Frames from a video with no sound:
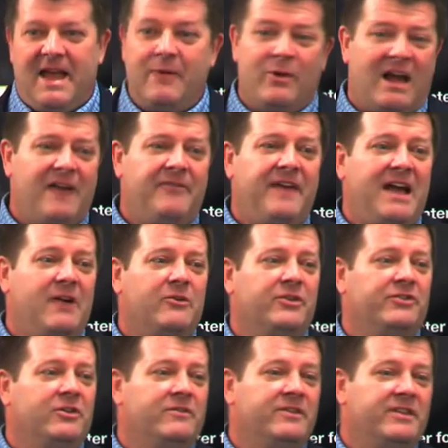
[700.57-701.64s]
And what I
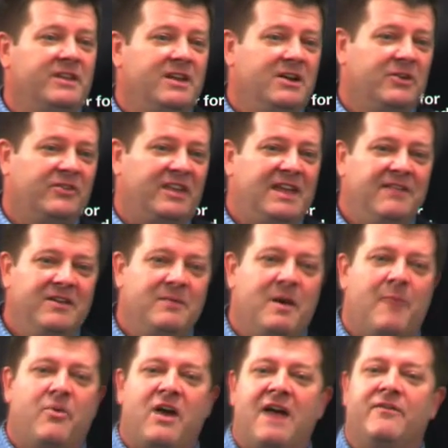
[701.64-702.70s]
found is over the years, even in
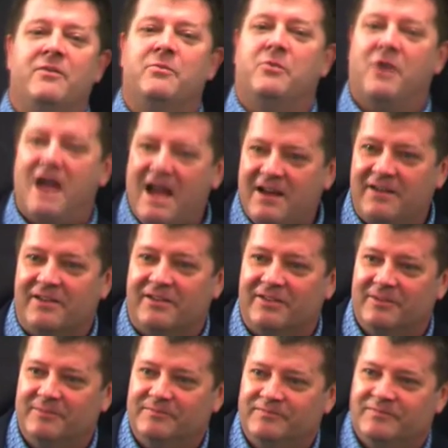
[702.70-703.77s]
my private
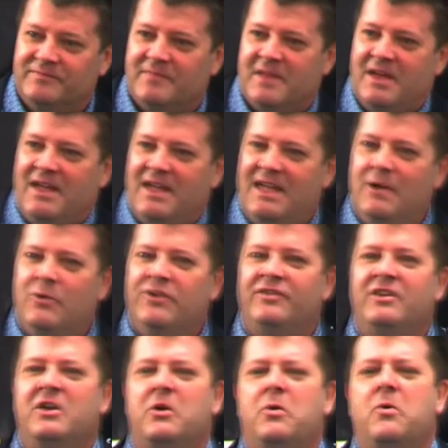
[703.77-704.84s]
practice, it
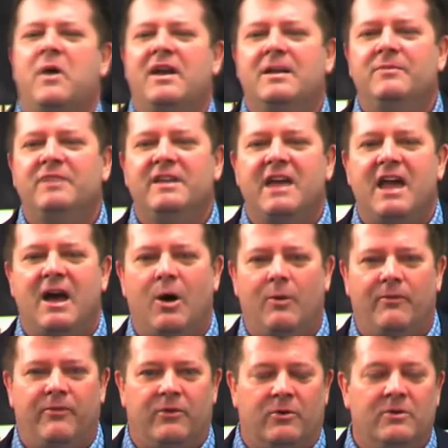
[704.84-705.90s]
was incredibly
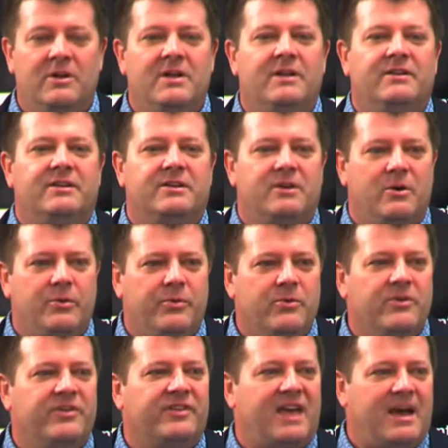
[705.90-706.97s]
helpful to go
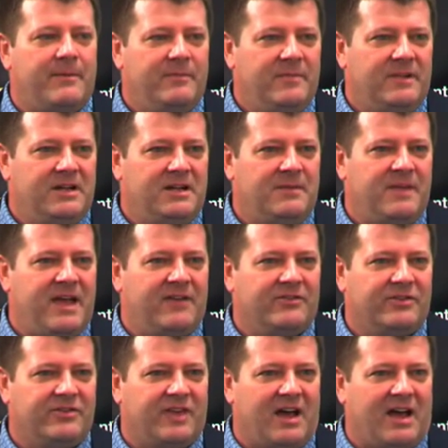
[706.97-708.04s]
through this
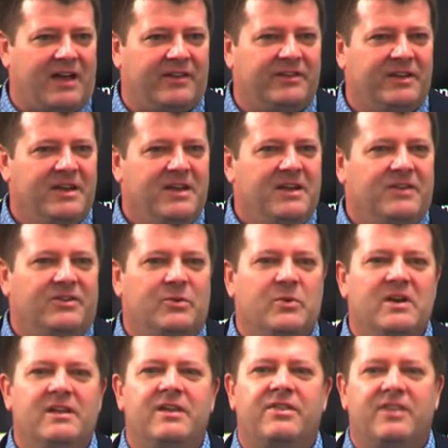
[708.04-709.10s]
exercise to
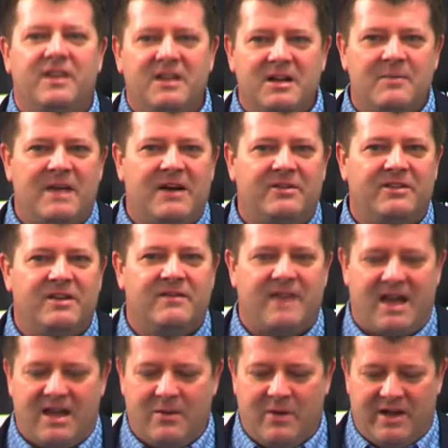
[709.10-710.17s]
really think about the
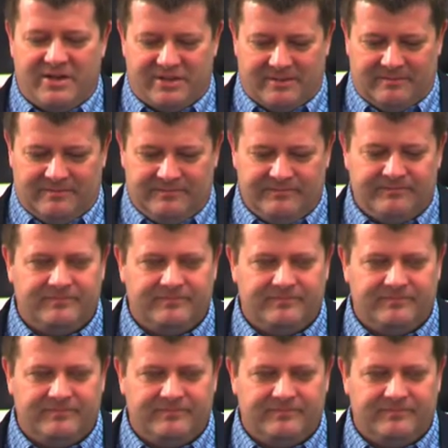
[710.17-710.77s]
evaluation.